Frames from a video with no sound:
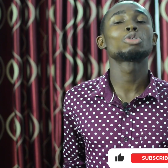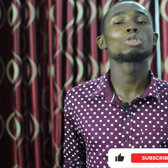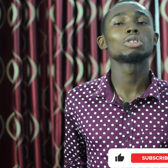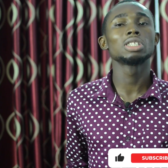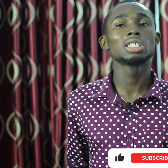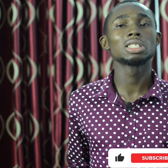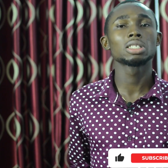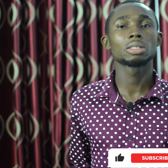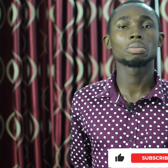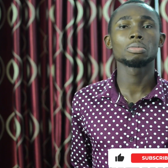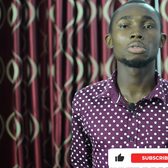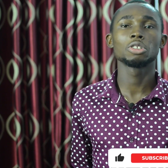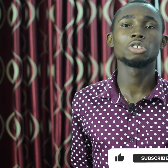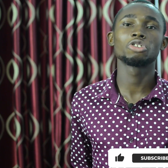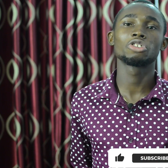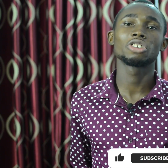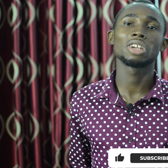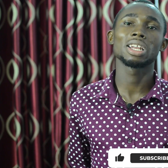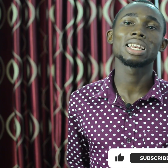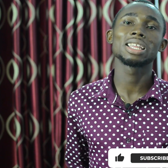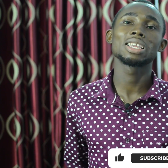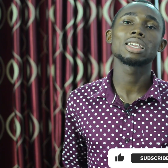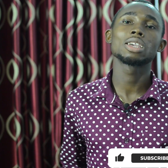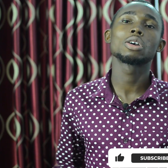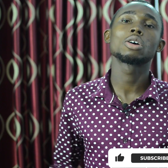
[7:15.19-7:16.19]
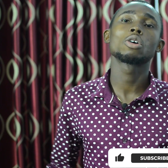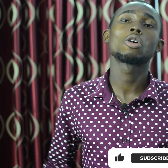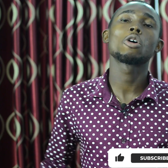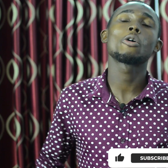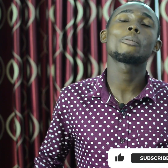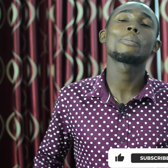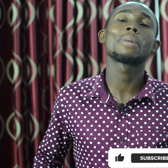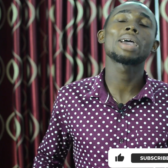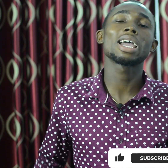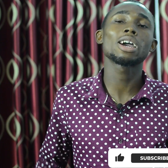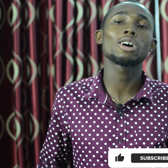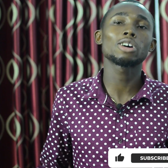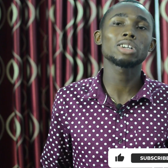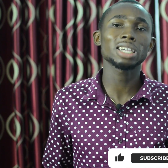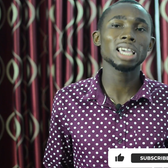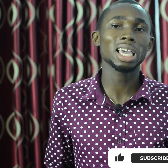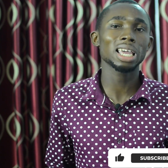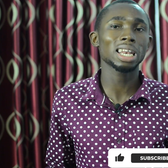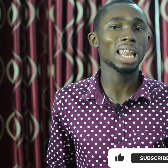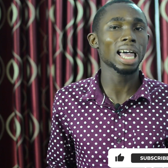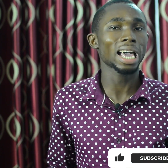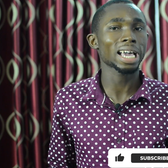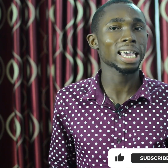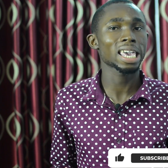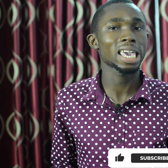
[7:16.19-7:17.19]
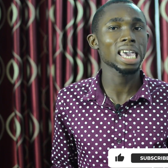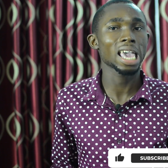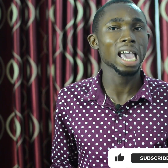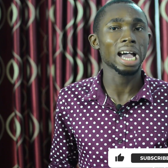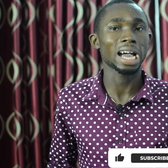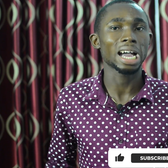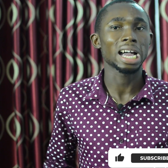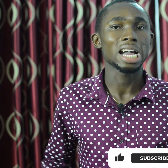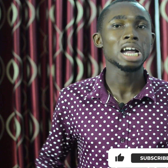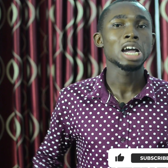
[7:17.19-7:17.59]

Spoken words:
when it's been draining or may all your luck here